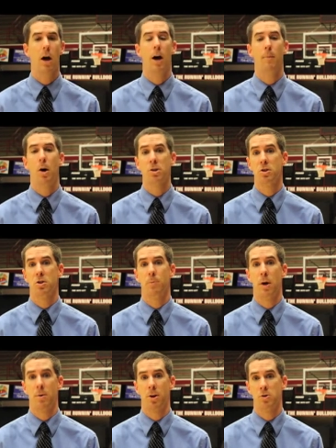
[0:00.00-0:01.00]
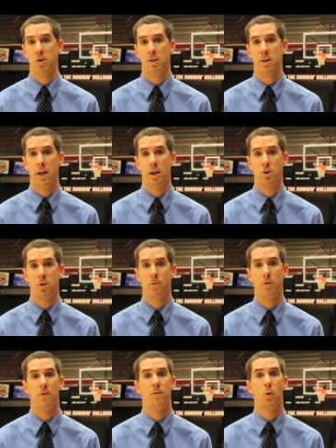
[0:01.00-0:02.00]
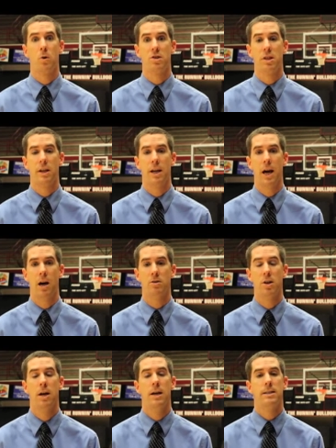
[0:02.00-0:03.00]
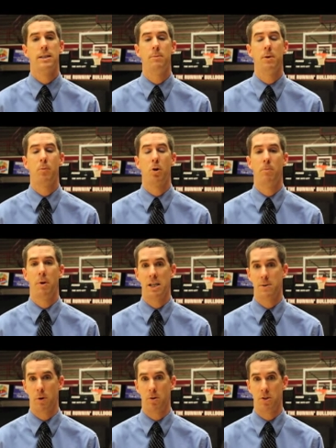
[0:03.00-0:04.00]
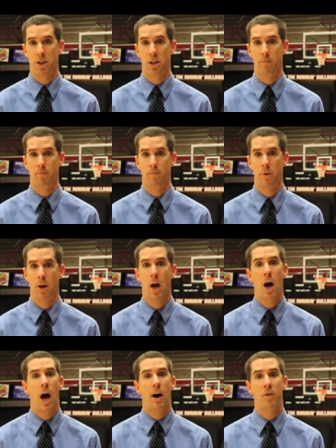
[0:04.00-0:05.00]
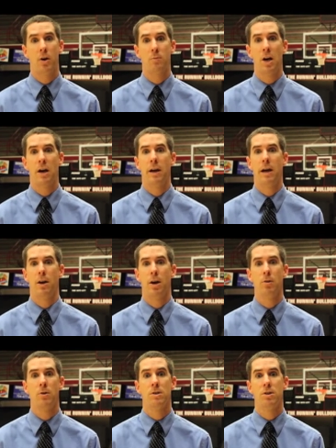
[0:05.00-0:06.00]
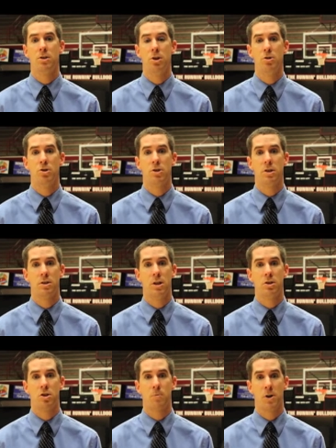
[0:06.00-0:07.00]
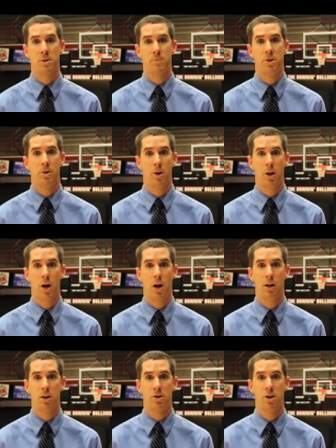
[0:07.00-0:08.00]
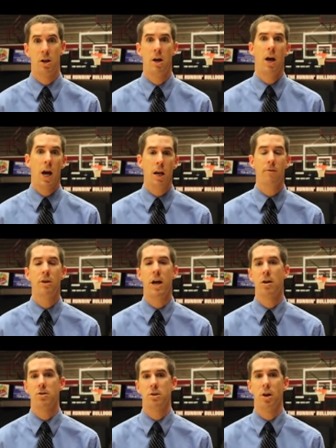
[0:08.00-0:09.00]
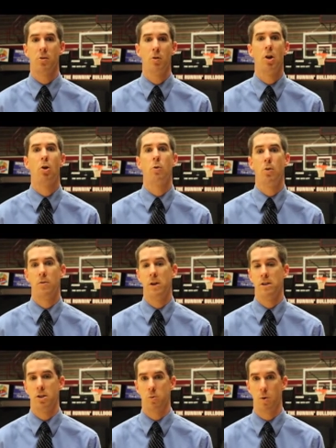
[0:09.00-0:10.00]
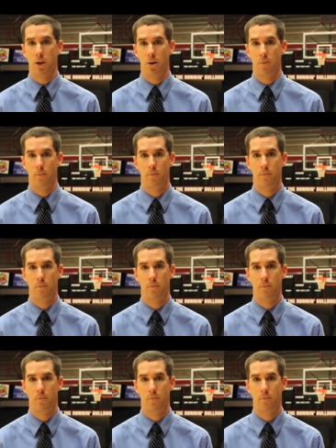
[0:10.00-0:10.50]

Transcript: I'm also the public address announcer for the Forest City Owls semi-pro baseball team. I've helped out at other institutions such as Presbyterian College and have announced other local events as well.